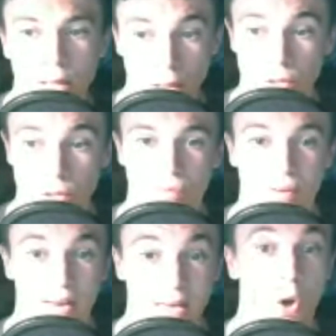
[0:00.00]
considering the
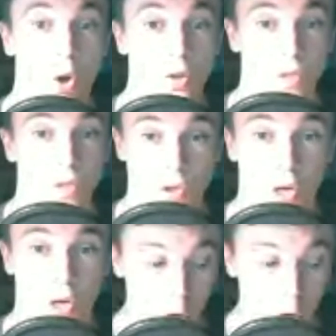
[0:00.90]
fact he's got such
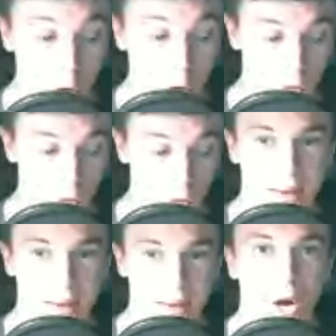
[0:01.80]
a
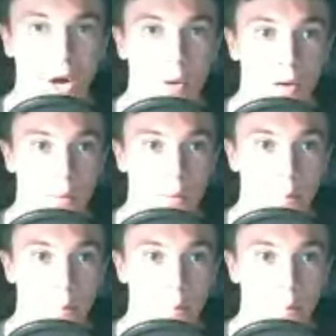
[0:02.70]
great upper